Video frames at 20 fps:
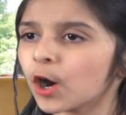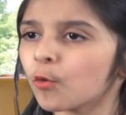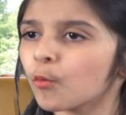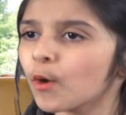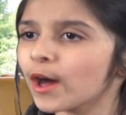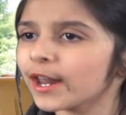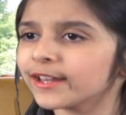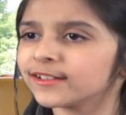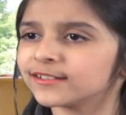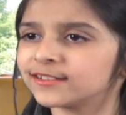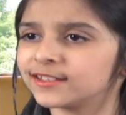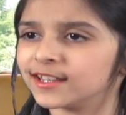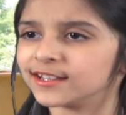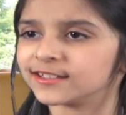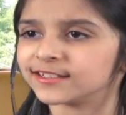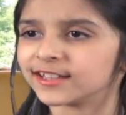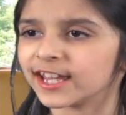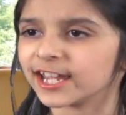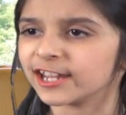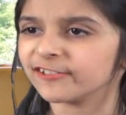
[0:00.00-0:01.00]
now what is
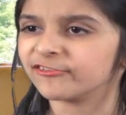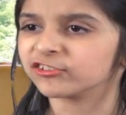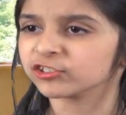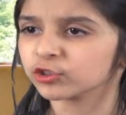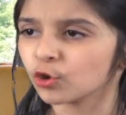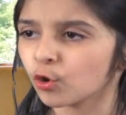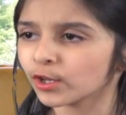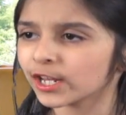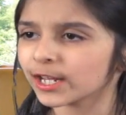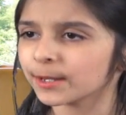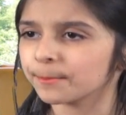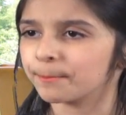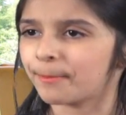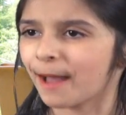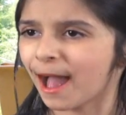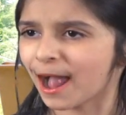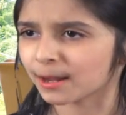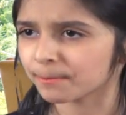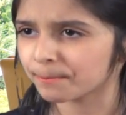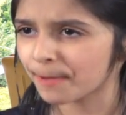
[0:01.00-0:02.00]
this? A floating
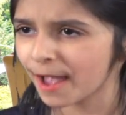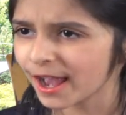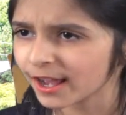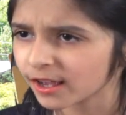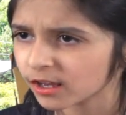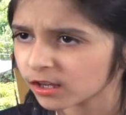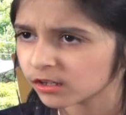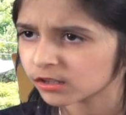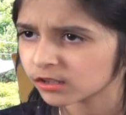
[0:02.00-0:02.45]
backpack?